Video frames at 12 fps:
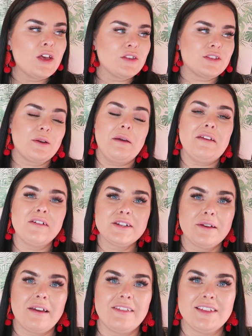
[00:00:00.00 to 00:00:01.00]
So if I
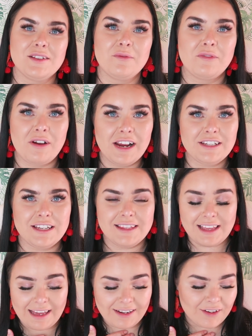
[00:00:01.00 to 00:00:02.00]
don't get this up for ages,
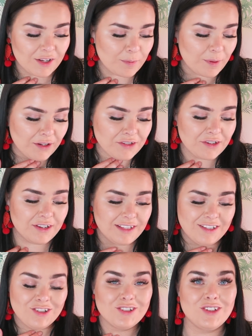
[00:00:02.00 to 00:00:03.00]
then I apologise.
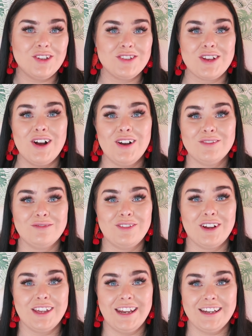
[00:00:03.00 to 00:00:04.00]
It's just because I can't
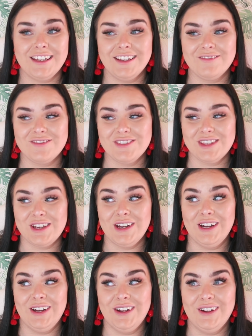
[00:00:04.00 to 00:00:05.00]
fucking edit.
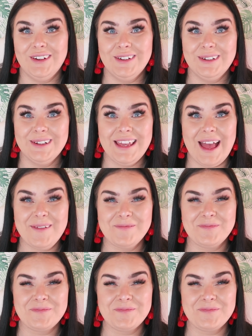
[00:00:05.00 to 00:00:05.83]
So yeah,